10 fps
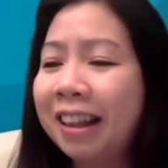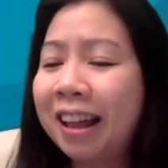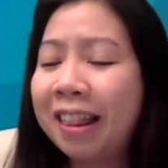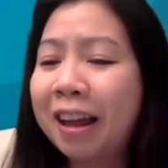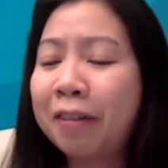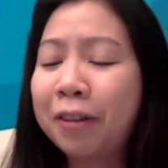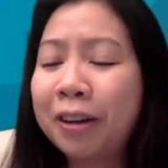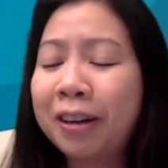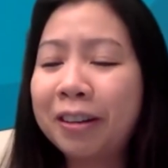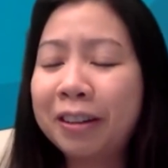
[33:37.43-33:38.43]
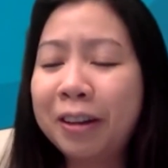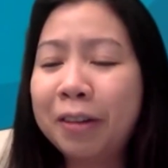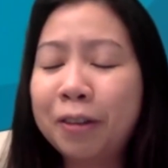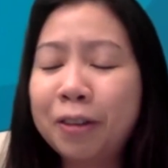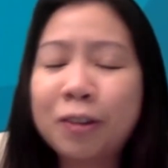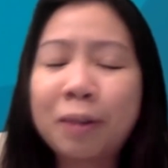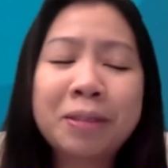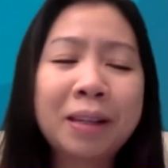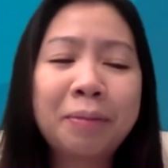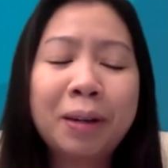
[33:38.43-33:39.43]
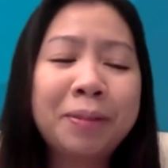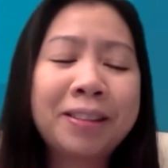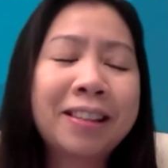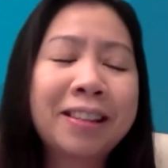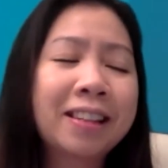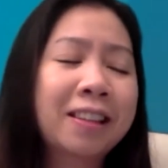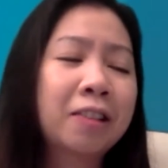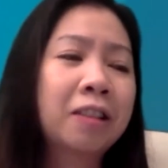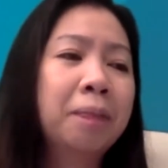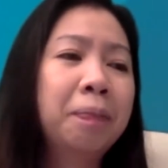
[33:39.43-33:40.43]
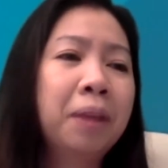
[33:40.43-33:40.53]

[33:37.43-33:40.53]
are there for for scripting purposes, etc.